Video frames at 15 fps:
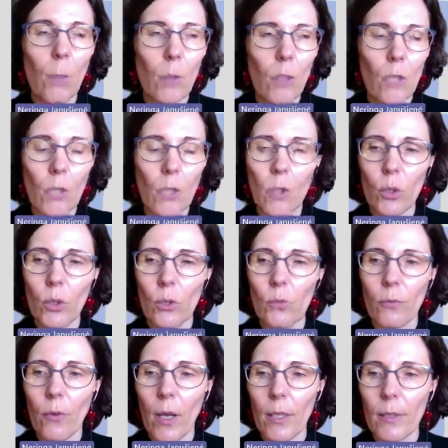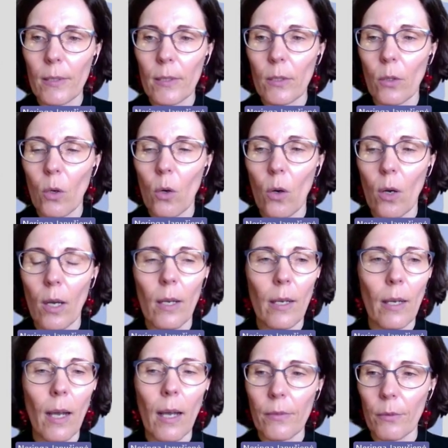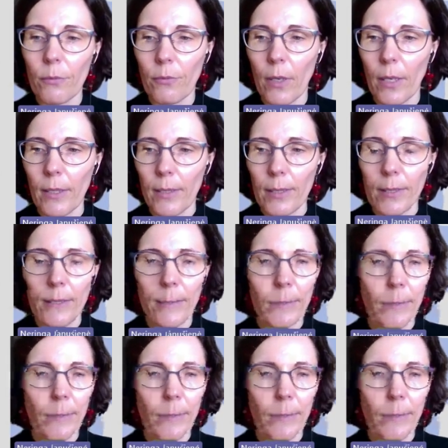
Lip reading: cooperation funds or other funds.